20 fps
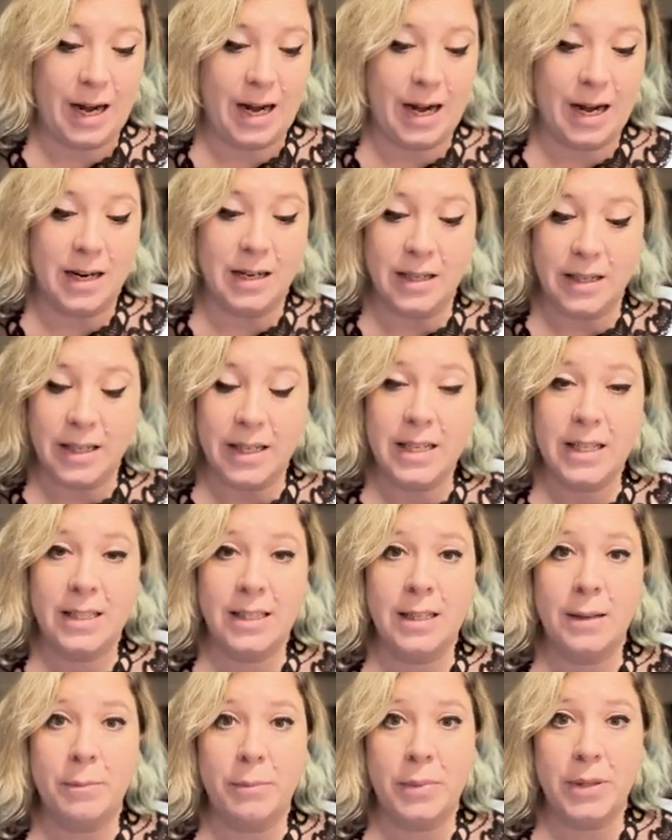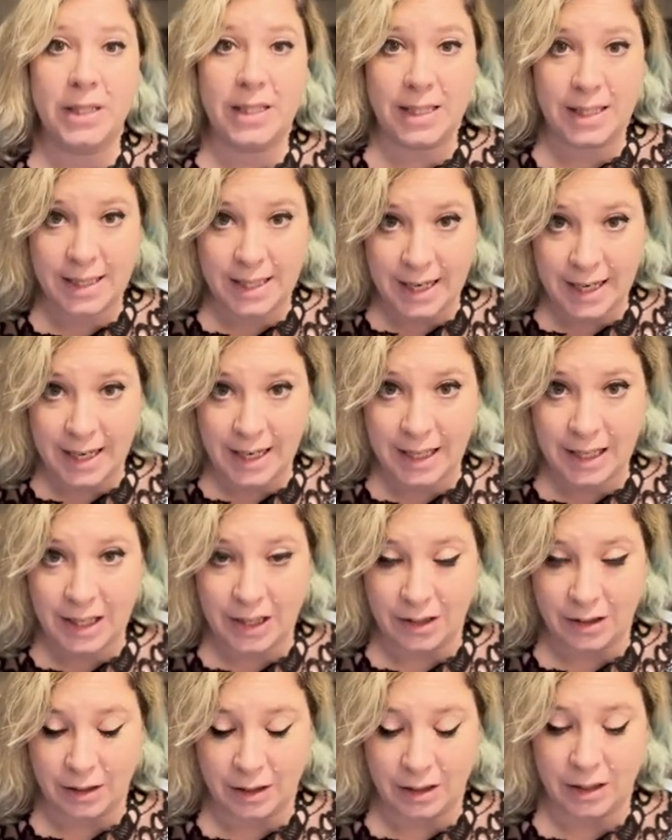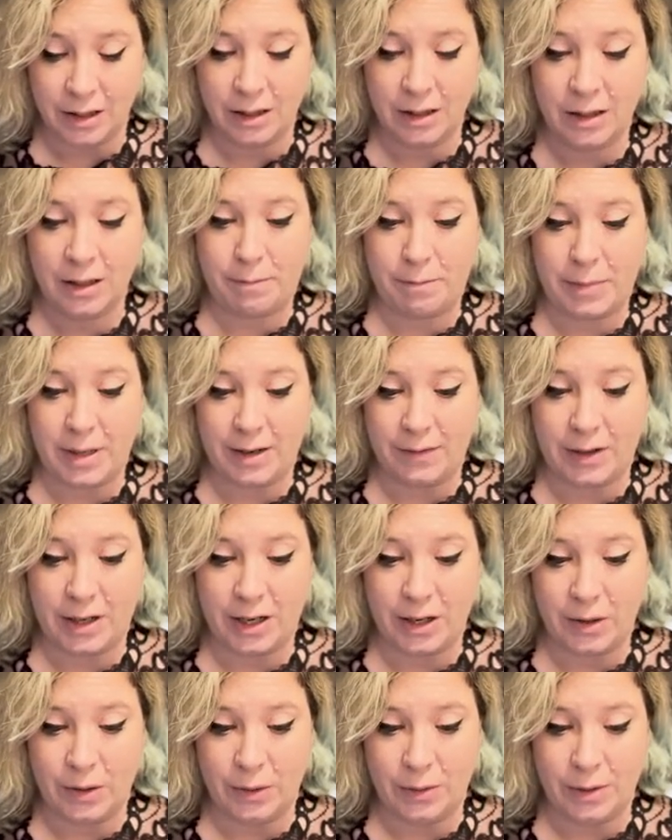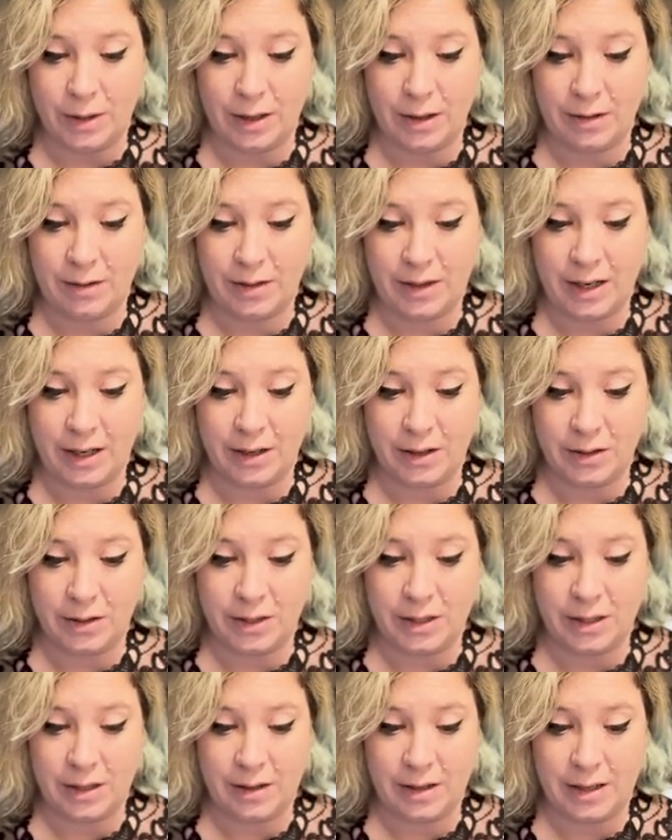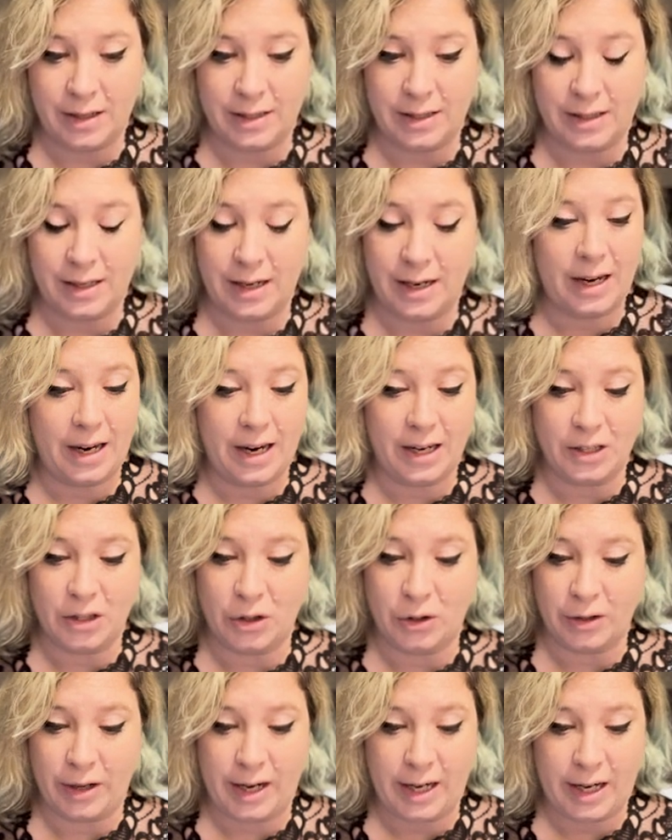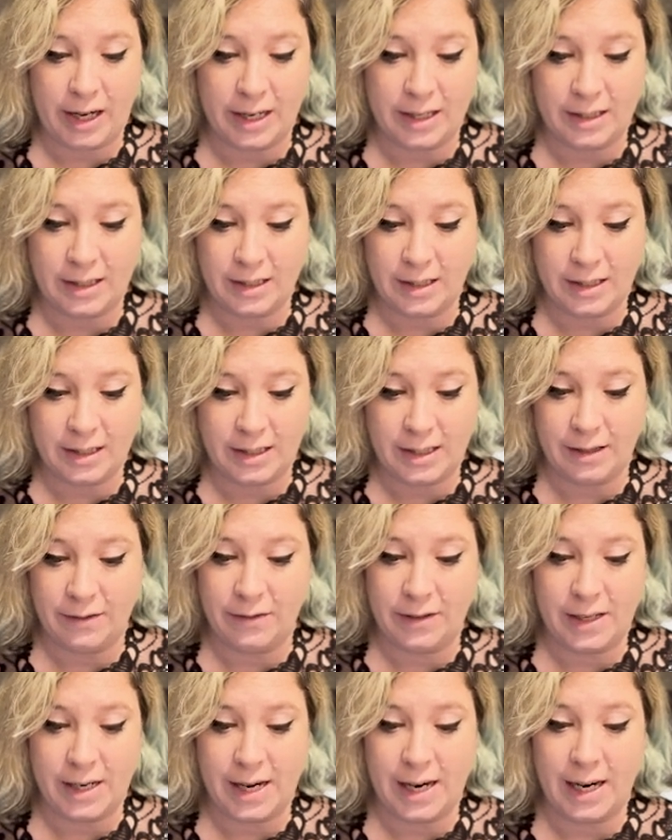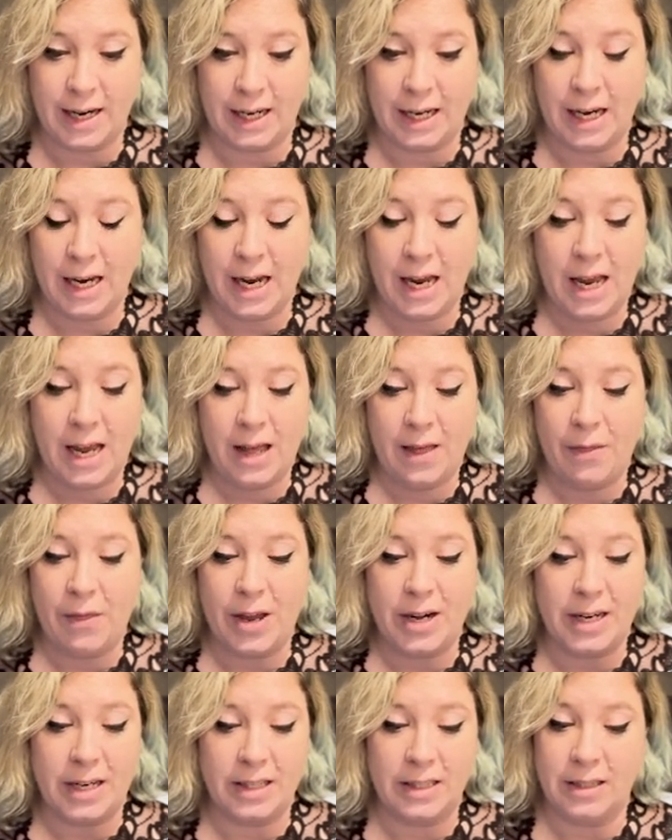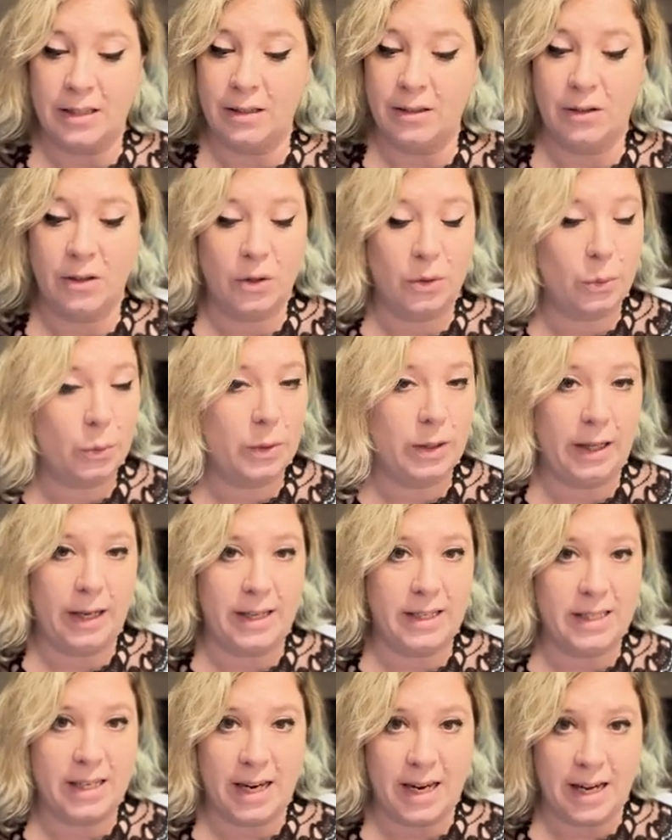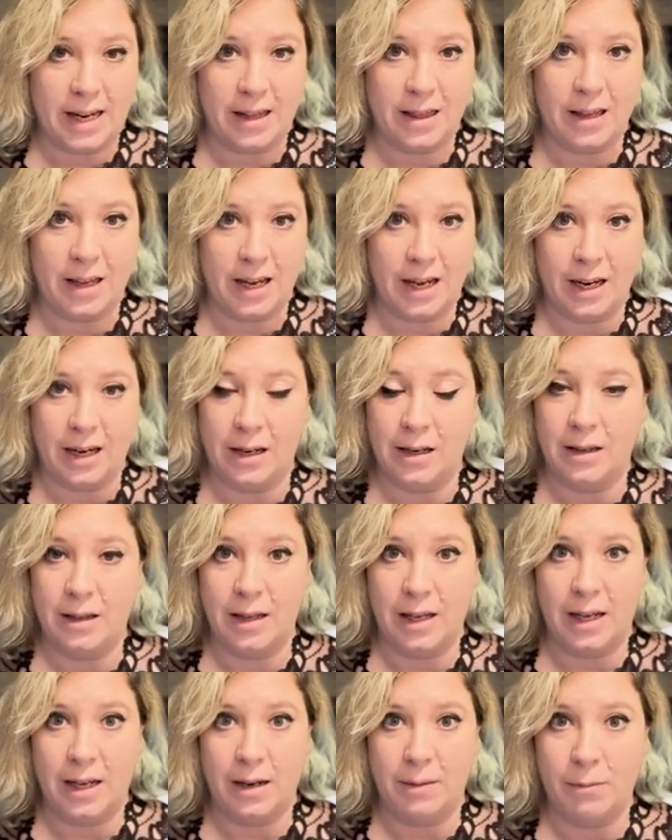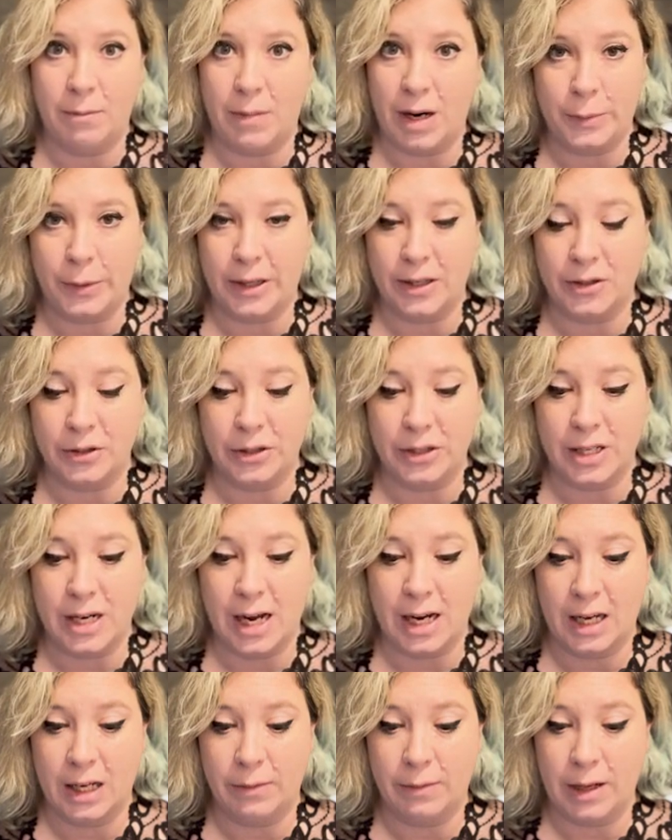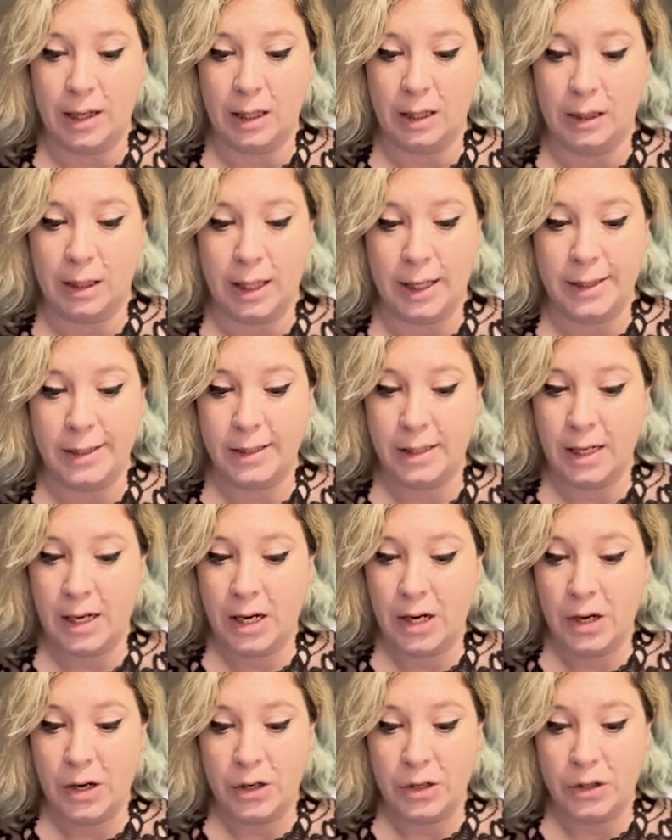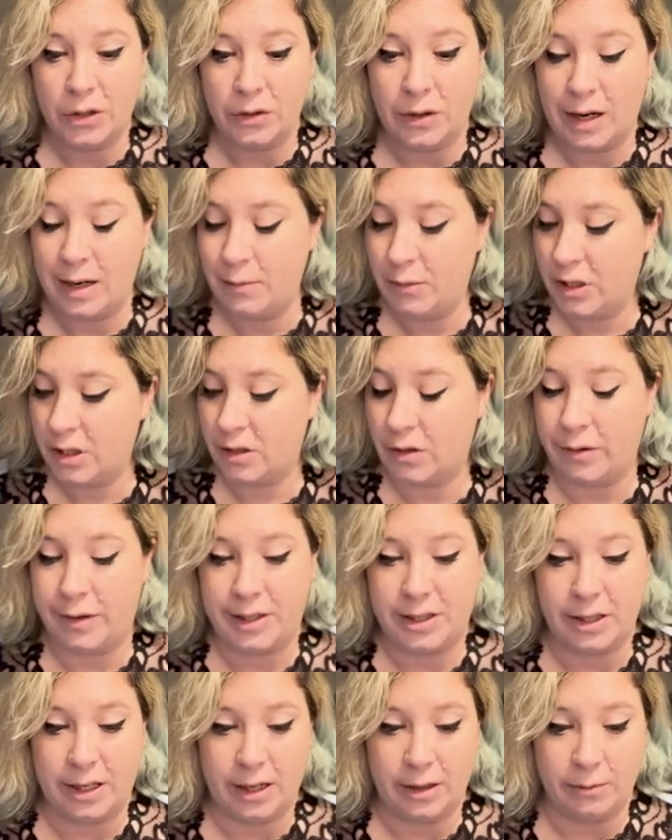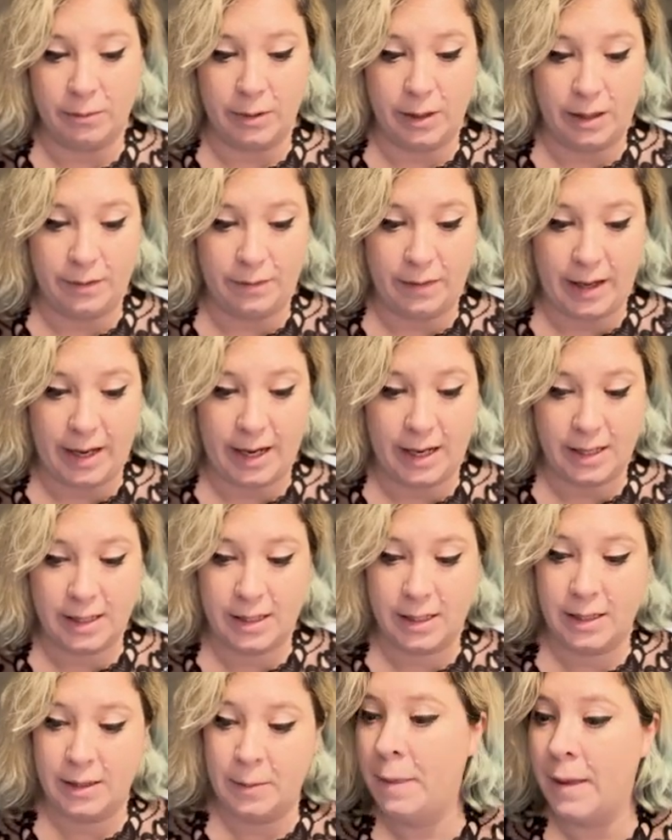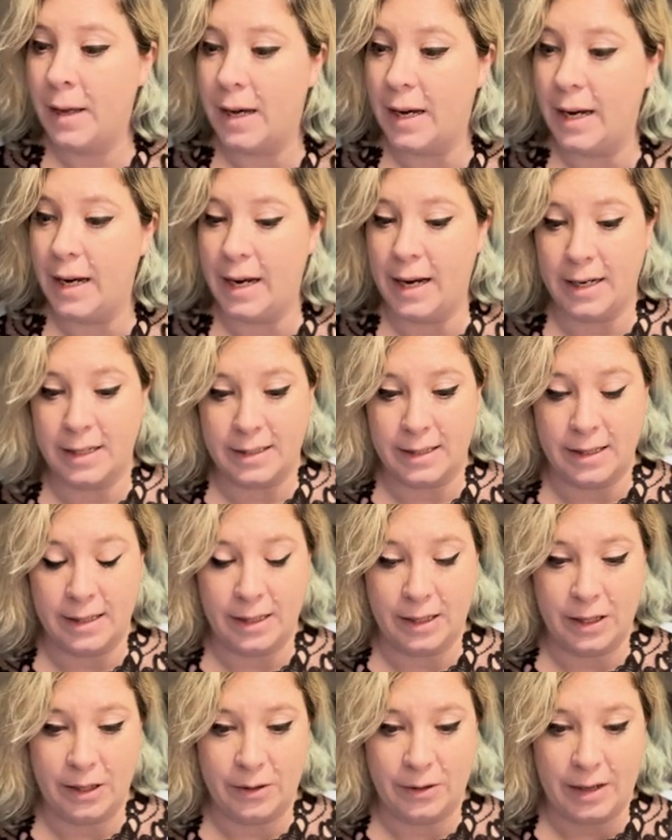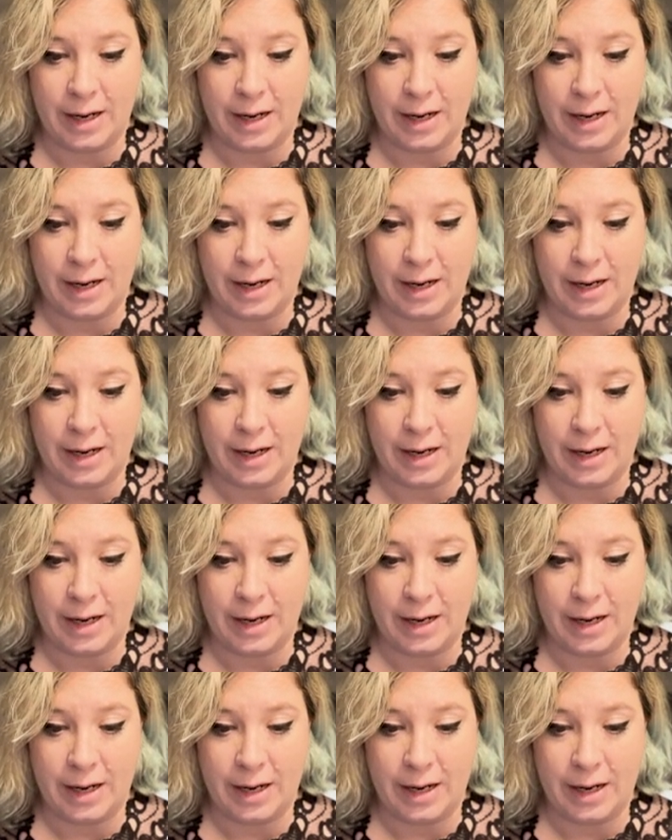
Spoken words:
In this particular bit of code, there's this extraneous div tag that doesn't relate to anything that my browser is not going to recognize. So I'm just going to get rid of that. I exit the code